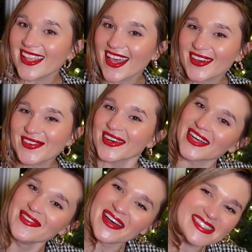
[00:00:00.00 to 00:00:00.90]
Hello,
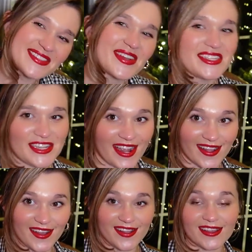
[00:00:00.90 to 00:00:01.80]
welcome back to my
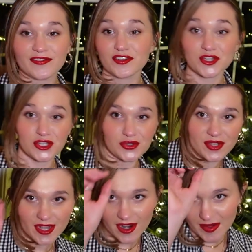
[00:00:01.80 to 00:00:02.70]
channel. If you're new
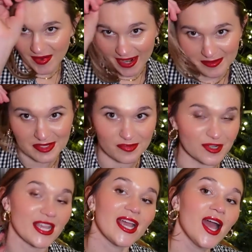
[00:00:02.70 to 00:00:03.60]
here, my name is
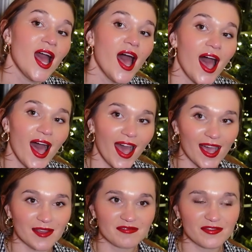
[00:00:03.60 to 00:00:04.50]
Bree.
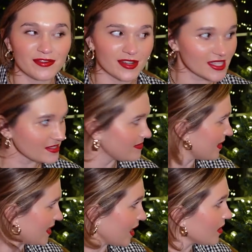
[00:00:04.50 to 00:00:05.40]
For this
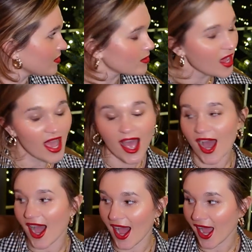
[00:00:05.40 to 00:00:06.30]
video,
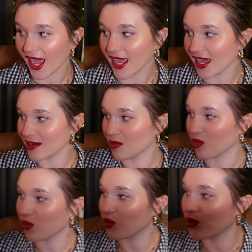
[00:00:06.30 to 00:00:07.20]
I
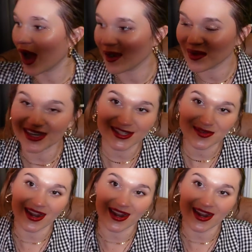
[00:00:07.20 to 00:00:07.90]
wanna do